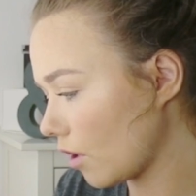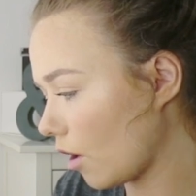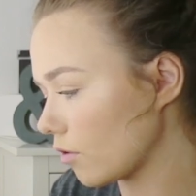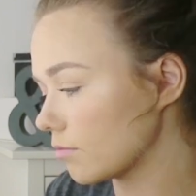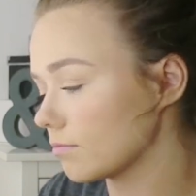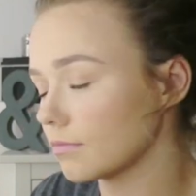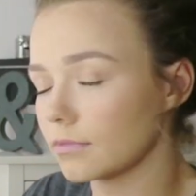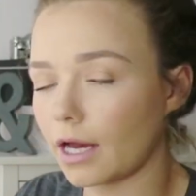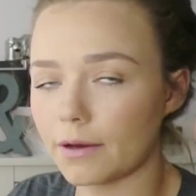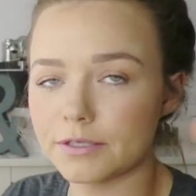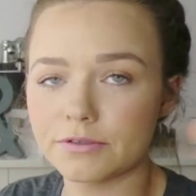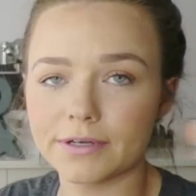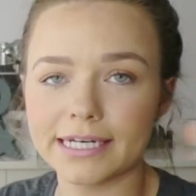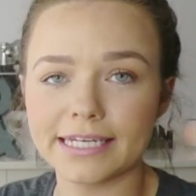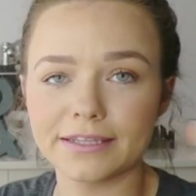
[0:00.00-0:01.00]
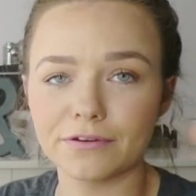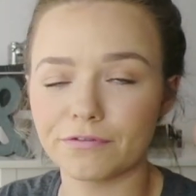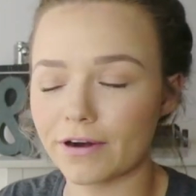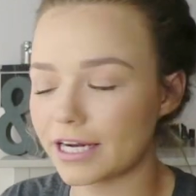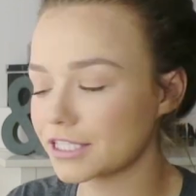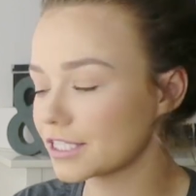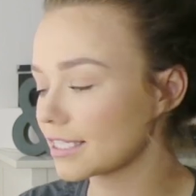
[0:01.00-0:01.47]
Oh, I was reading the
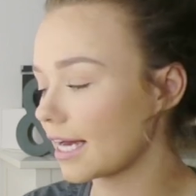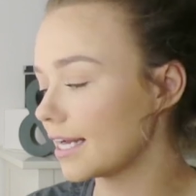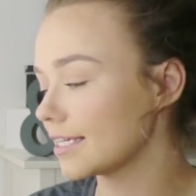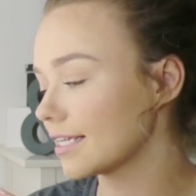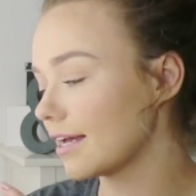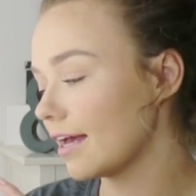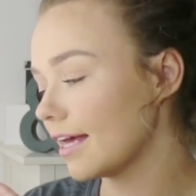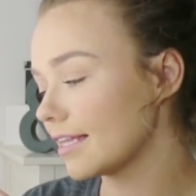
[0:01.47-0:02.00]
French side.